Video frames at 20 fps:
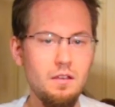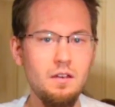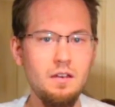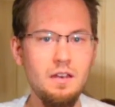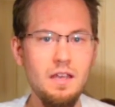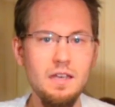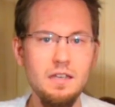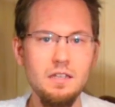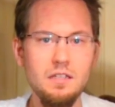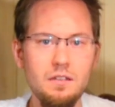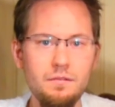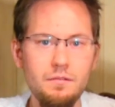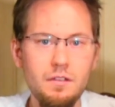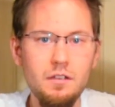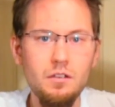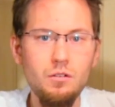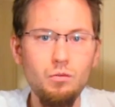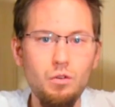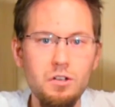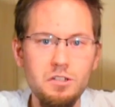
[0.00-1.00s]
negative
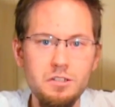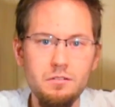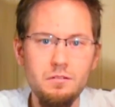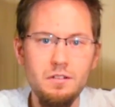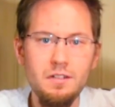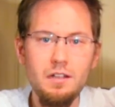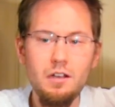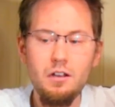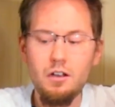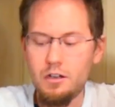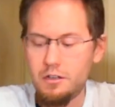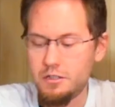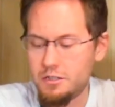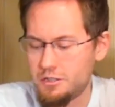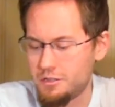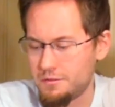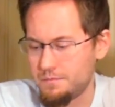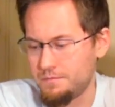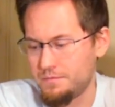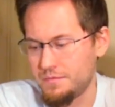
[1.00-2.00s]
that you want to
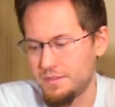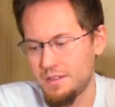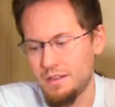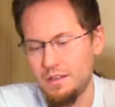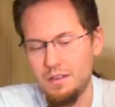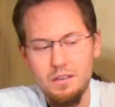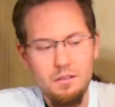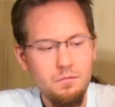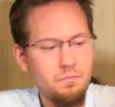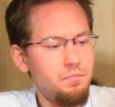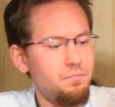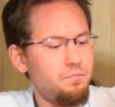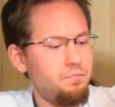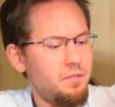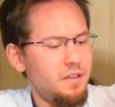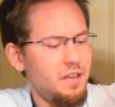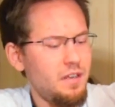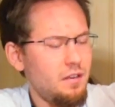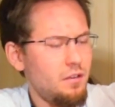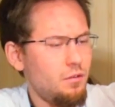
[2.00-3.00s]
enlarge.
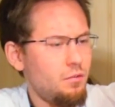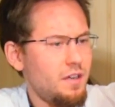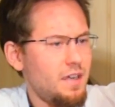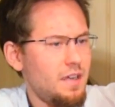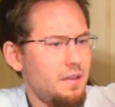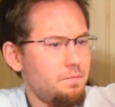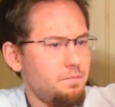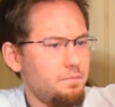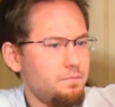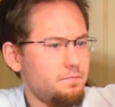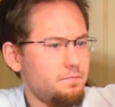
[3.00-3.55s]
But anyway,